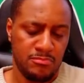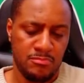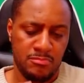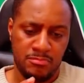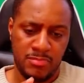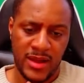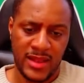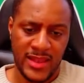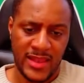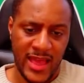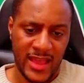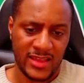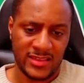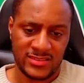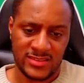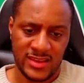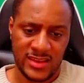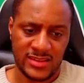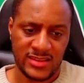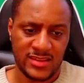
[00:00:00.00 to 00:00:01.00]
But like I
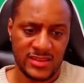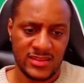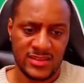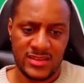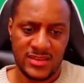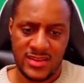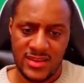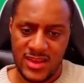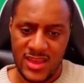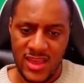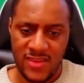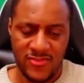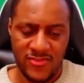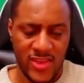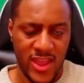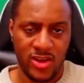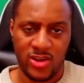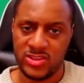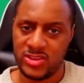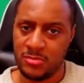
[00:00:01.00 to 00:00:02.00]
said, if
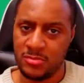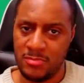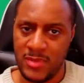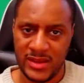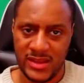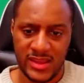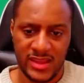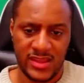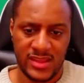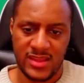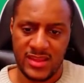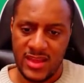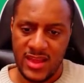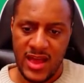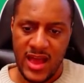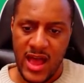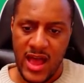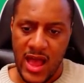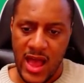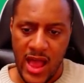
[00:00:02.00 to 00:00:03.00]
you ain't got the money,
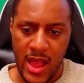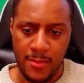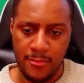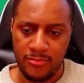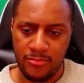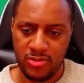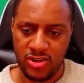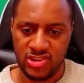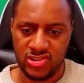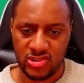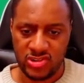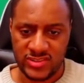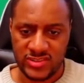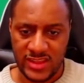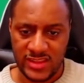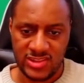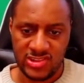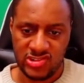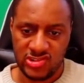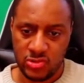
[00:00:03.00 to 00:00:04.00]
I'm pretty sure
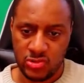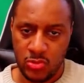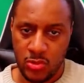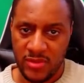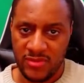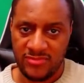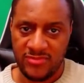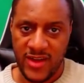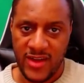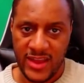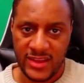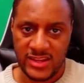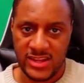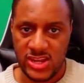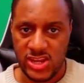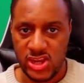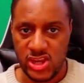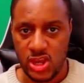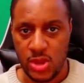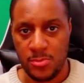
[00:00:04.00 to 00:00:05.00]
Standard Edition will be fine,
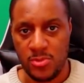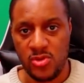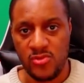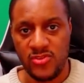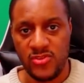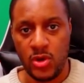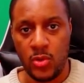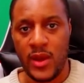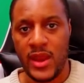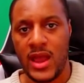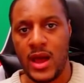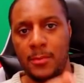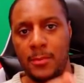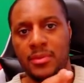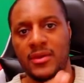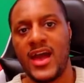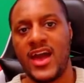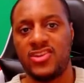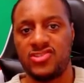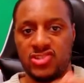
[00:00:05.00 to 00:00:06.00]
and you can move your way up
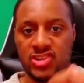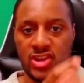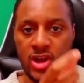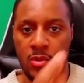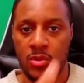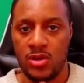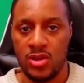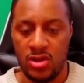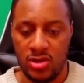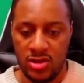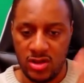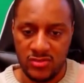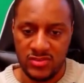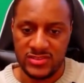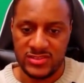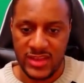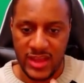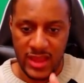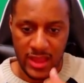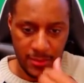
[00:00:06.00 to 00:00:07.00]
as you go along over
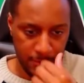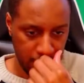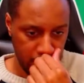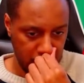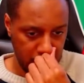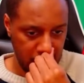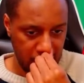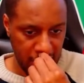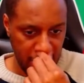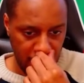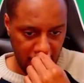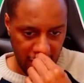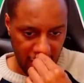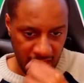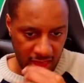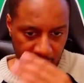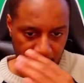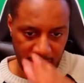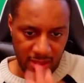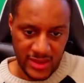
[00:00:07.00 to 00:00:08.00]
time.
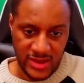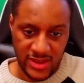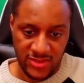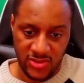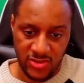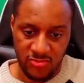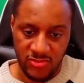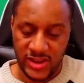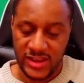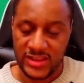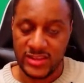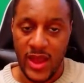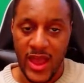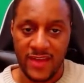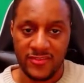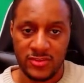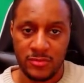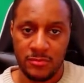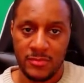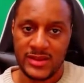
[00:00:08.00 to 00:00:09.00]
And if you really don't
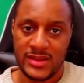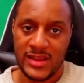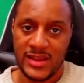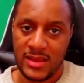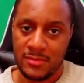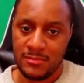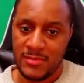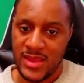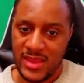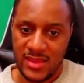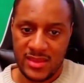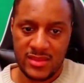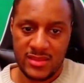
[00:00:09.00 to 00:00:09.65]
have the money like me,